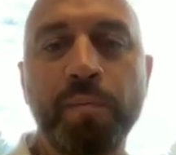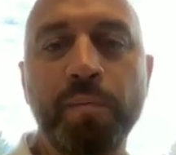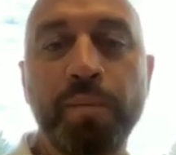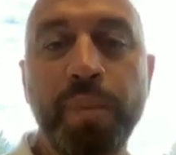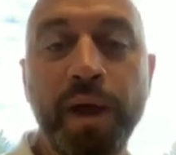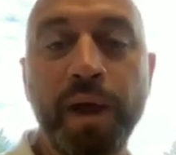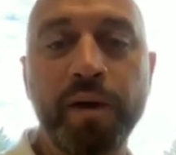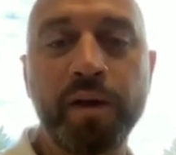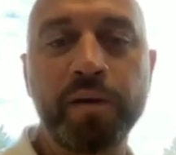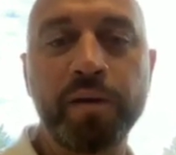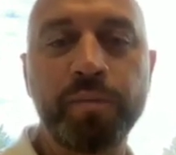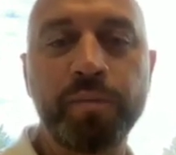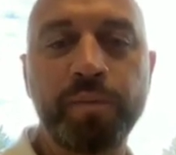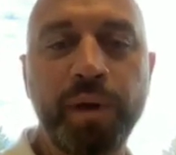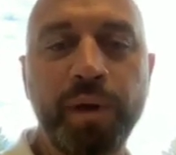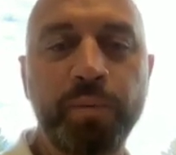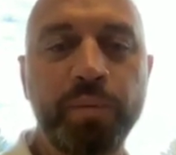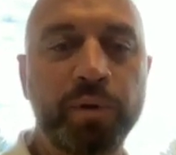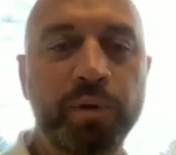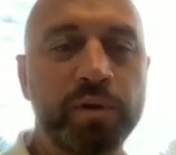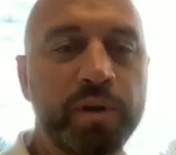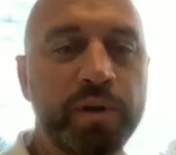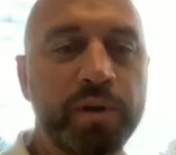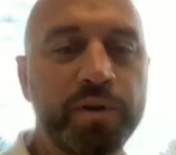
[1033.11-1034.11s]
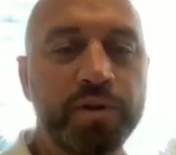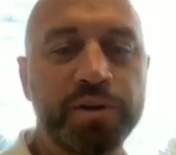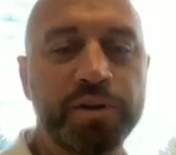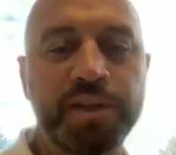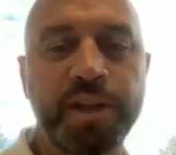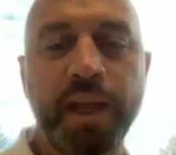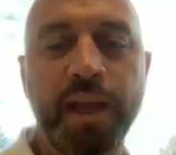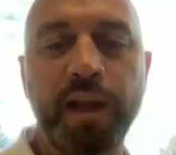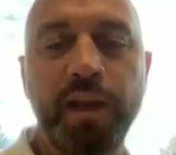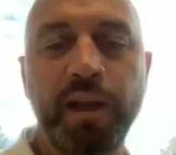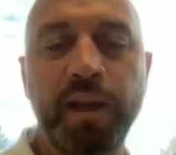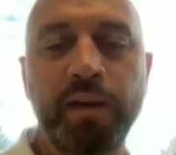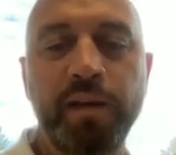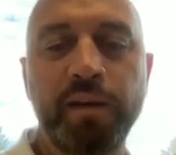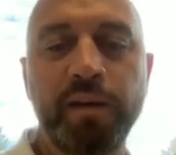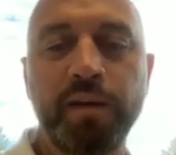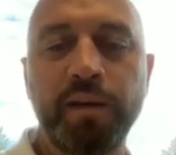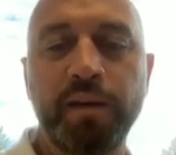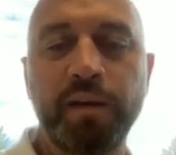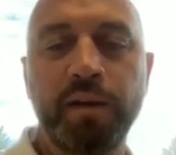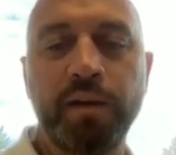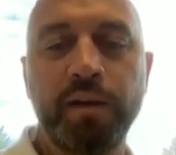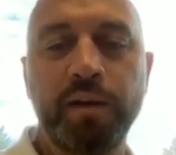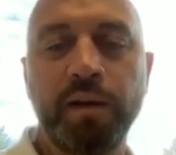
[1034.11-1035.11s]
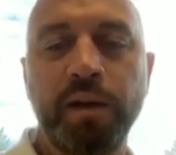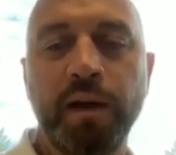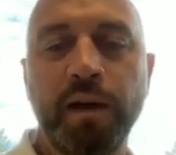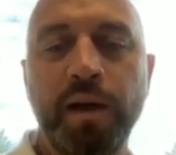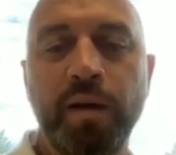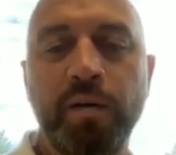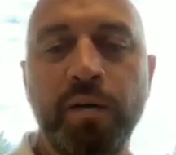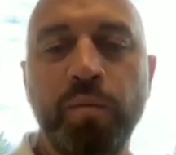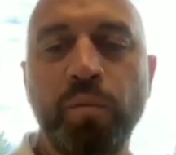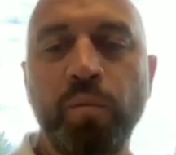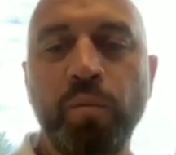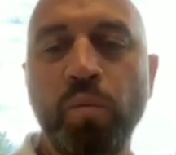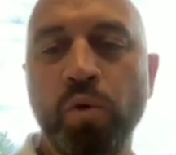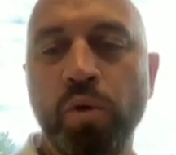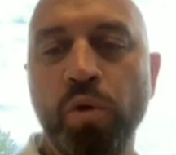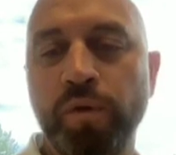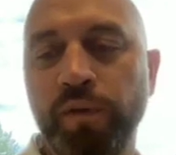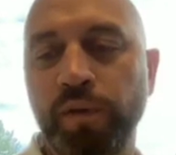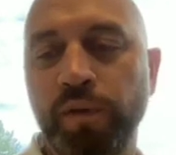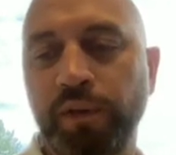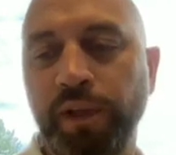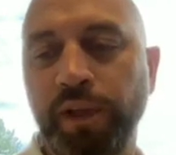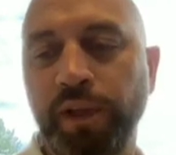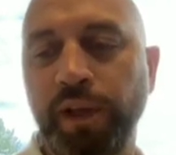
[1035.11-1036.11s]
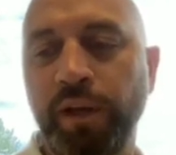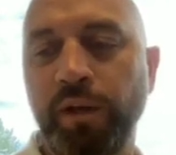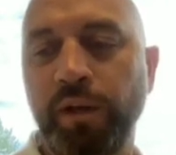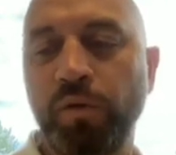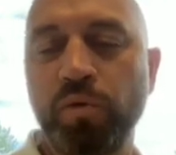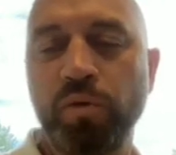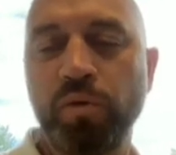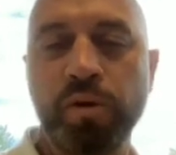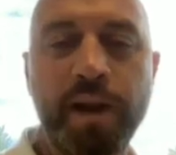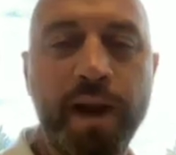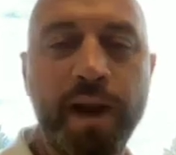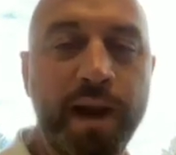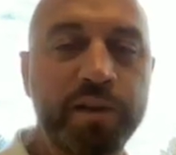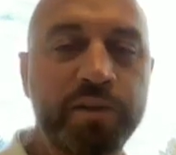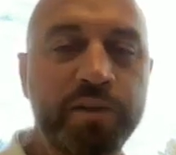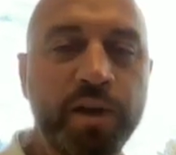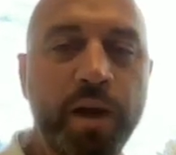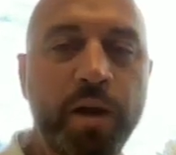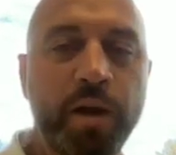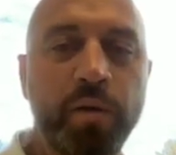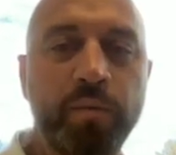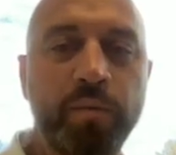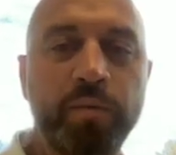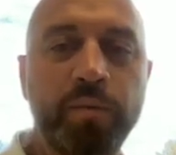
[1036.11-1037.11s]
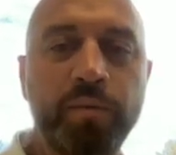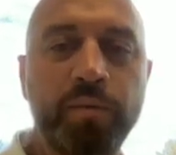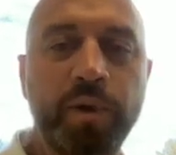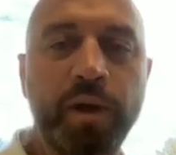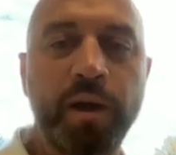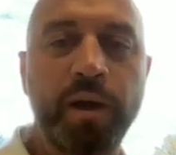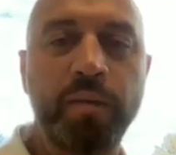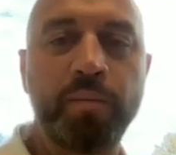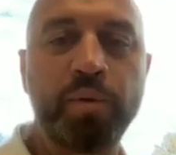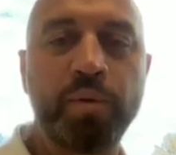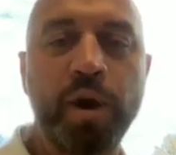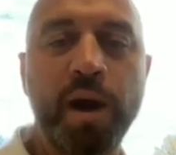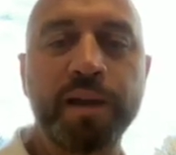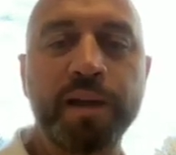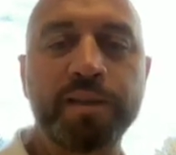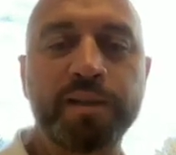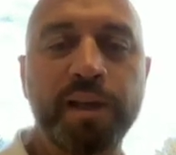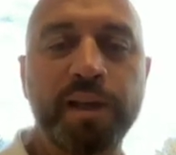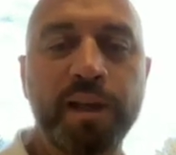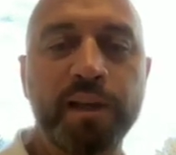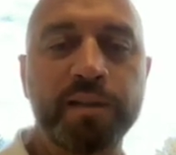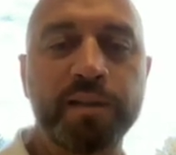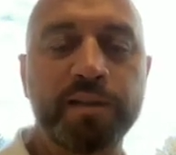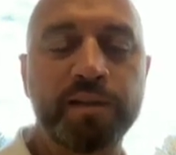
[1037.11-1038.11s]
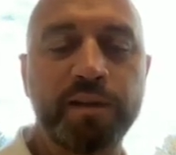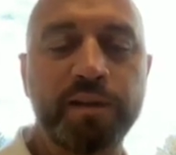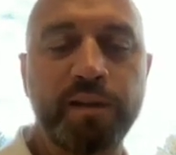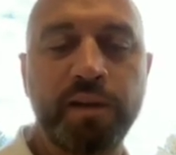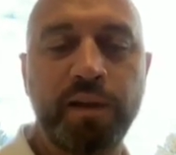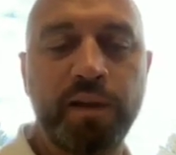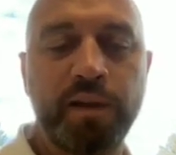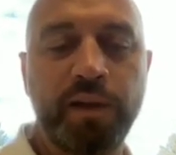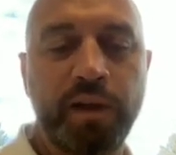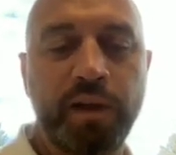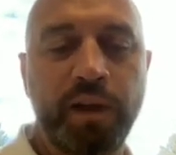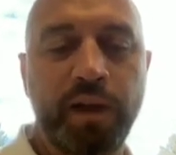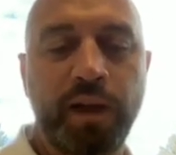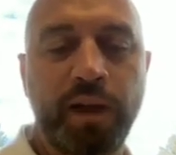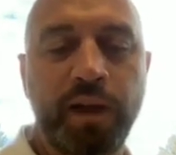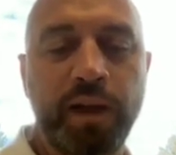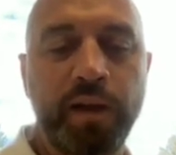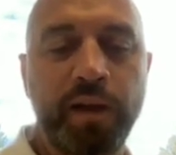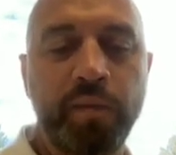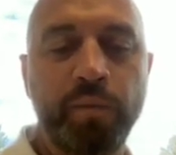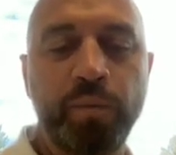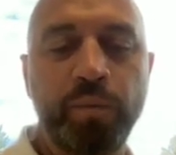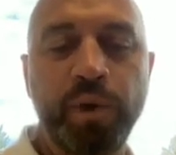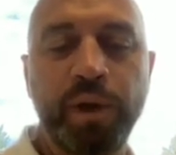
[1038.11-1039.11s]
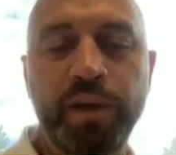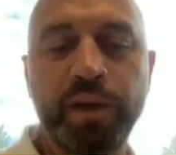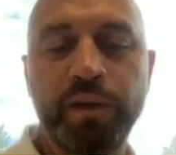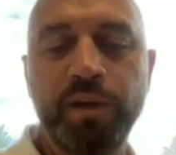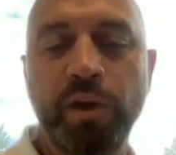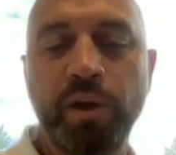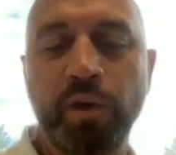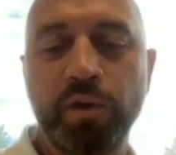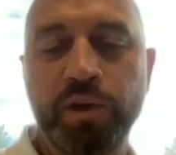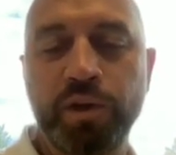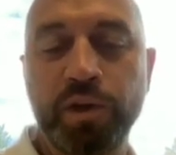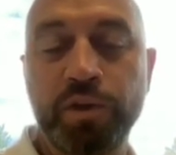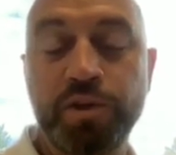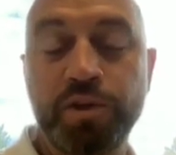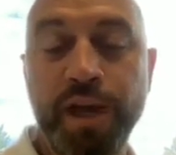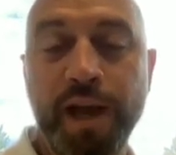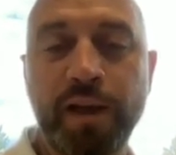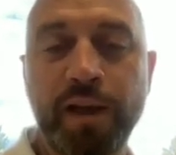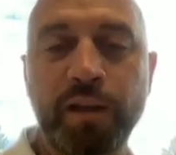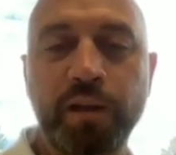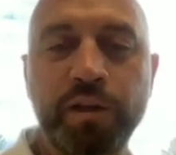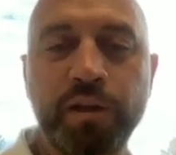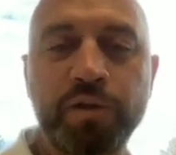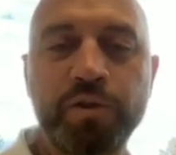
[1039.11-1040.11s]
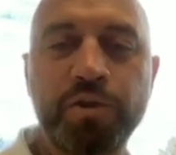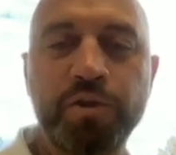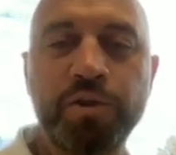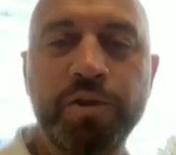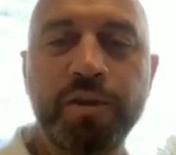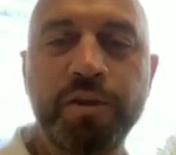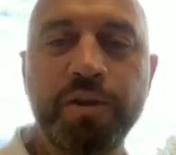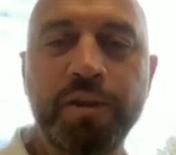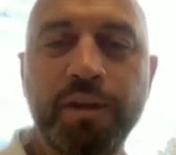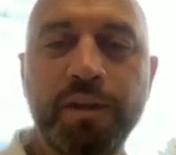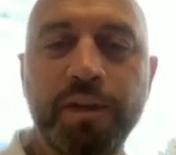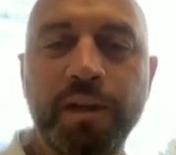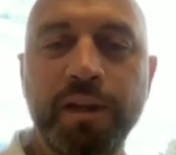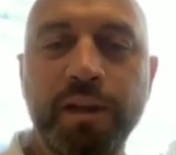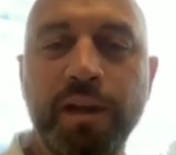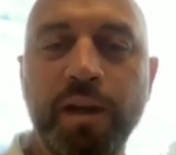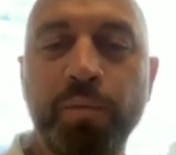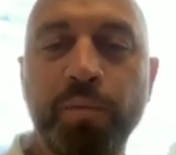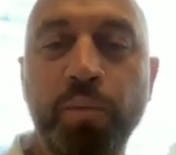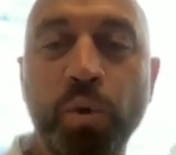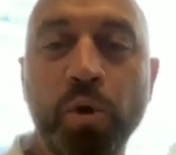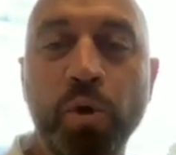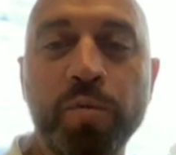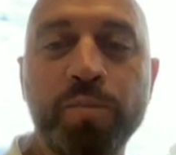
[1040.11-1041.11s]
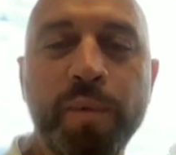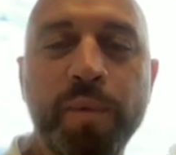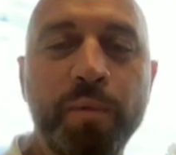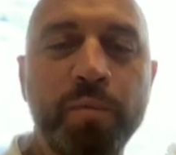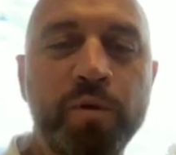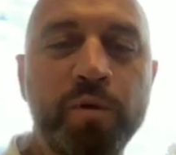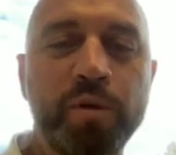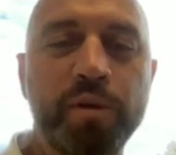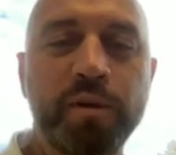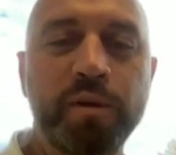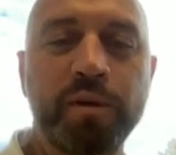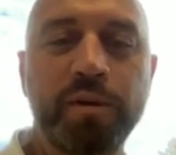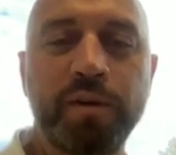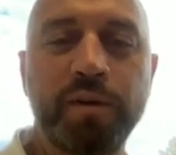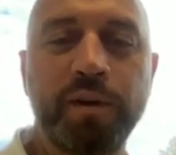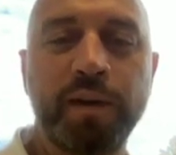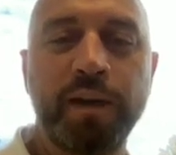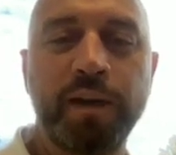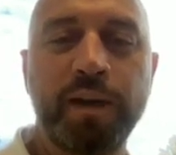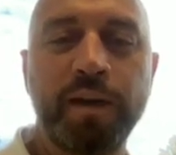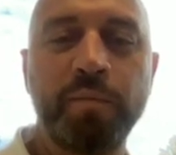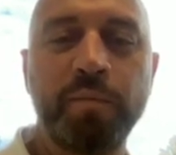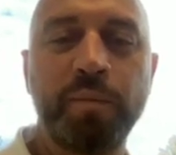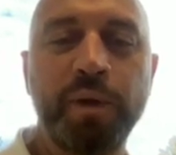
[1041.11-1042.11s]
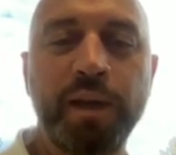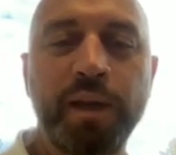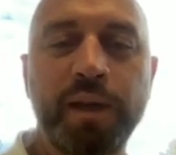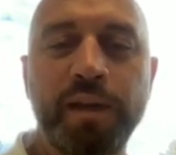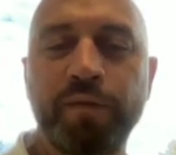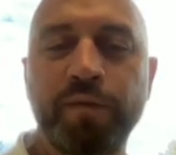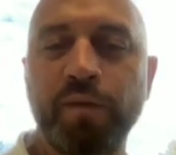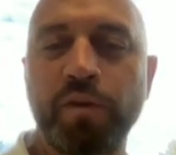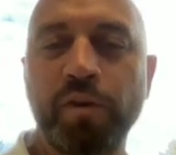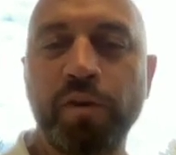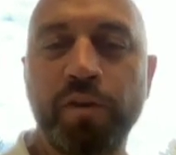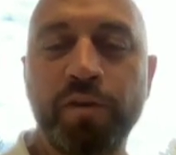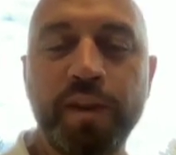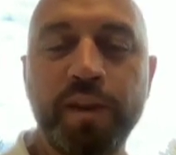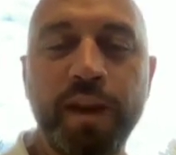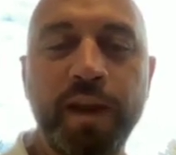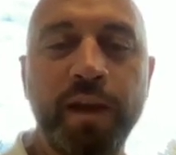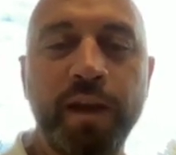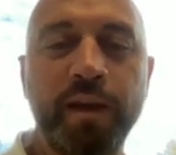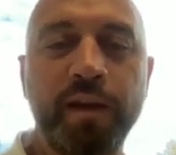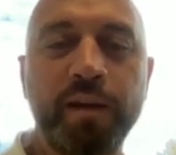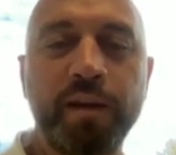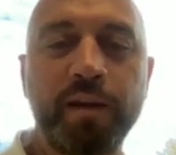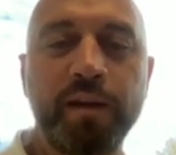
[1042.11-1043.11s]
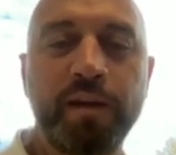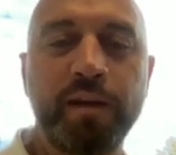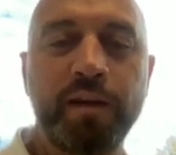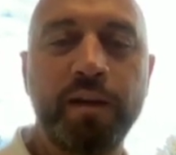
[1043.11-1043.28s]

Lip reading: better. People are understanding more of a lean or an agile process, but to challenge a board member can be a difficult thing.